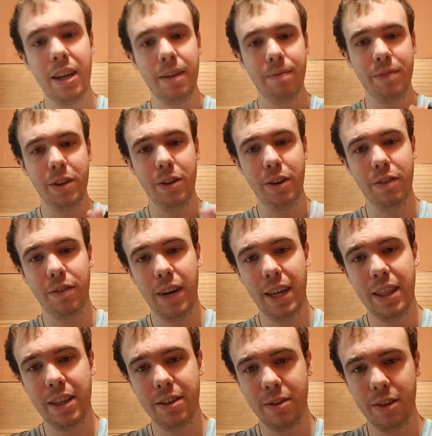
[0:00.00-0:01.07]
You can find
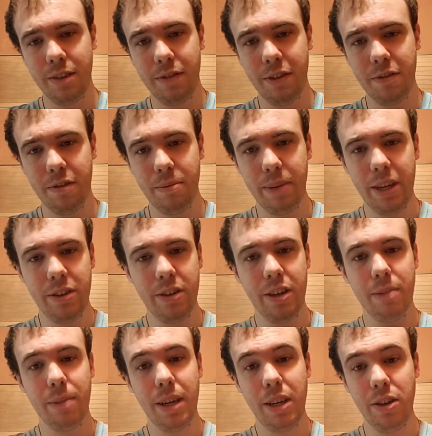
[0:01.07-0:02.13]
this sort of information
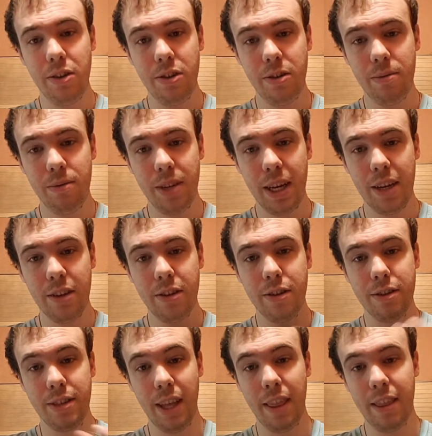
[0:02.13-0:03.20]
on my YouTube channel,
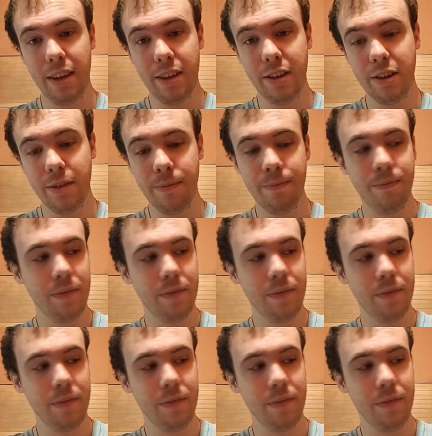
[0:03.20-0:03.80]
Zenthanol,